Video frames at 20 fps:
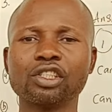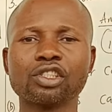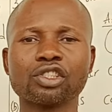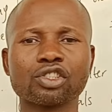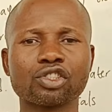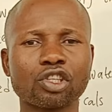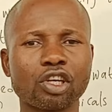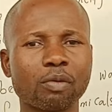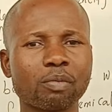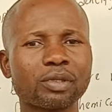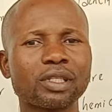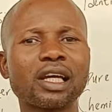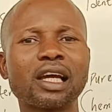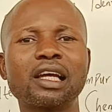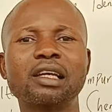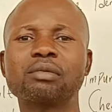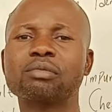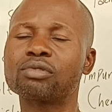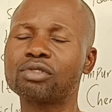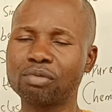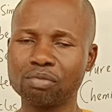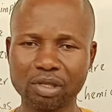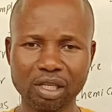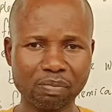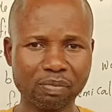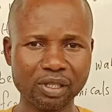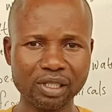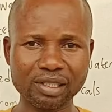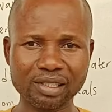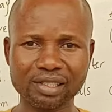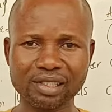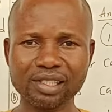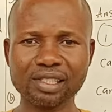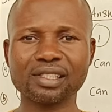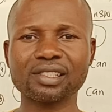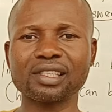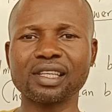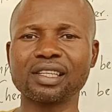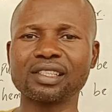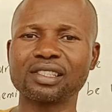Sometimes maybe in
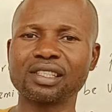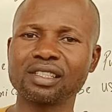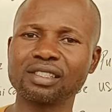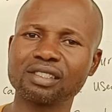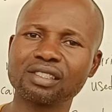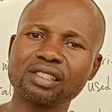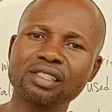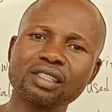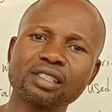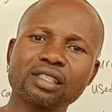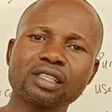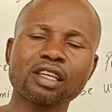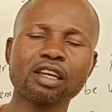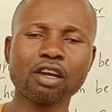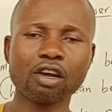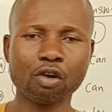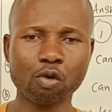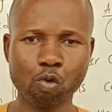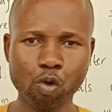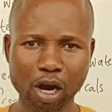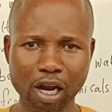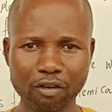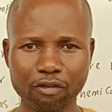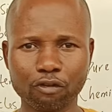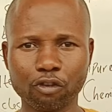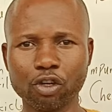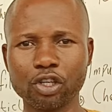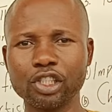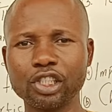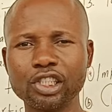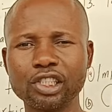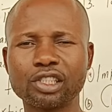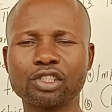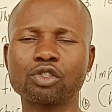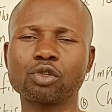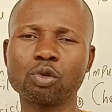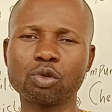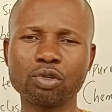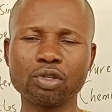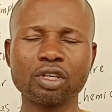6 sentences, one for each.
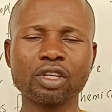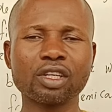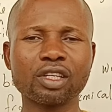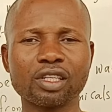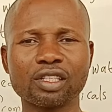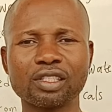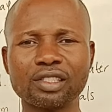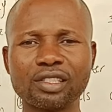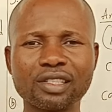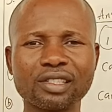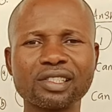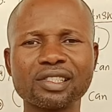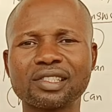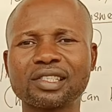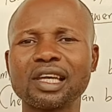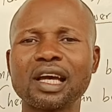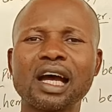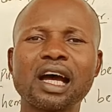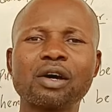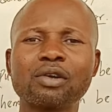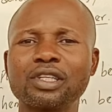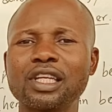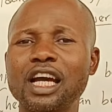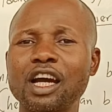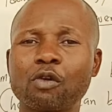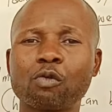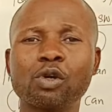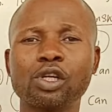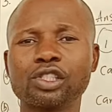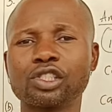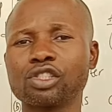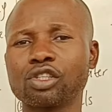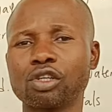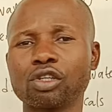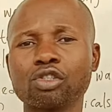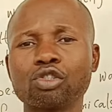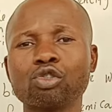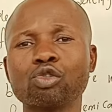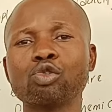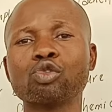So this is how the
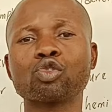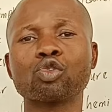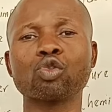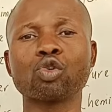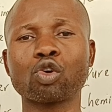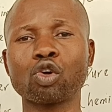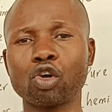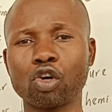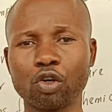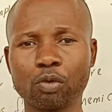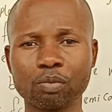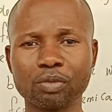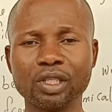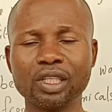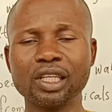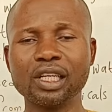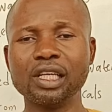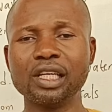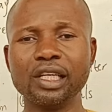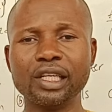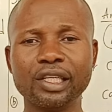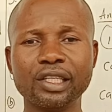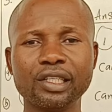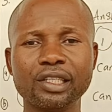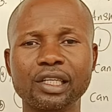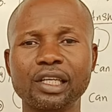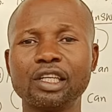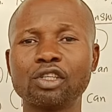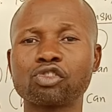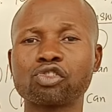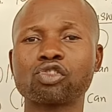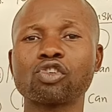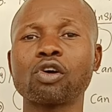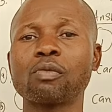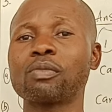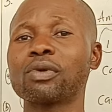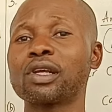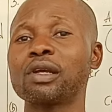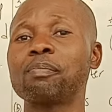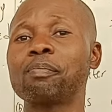equation used to come in a
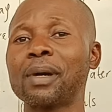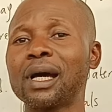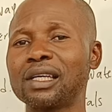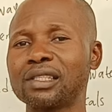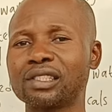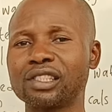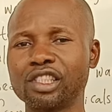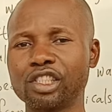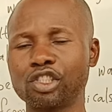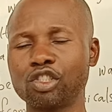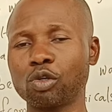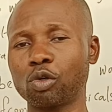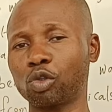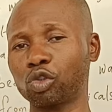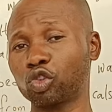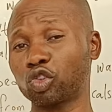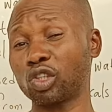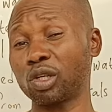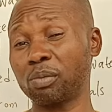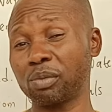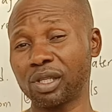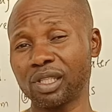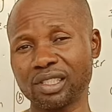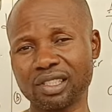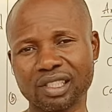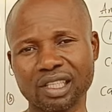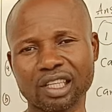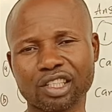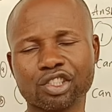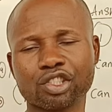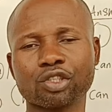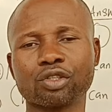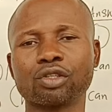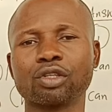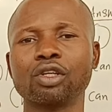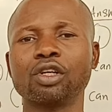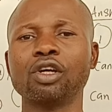summary passage or summary section.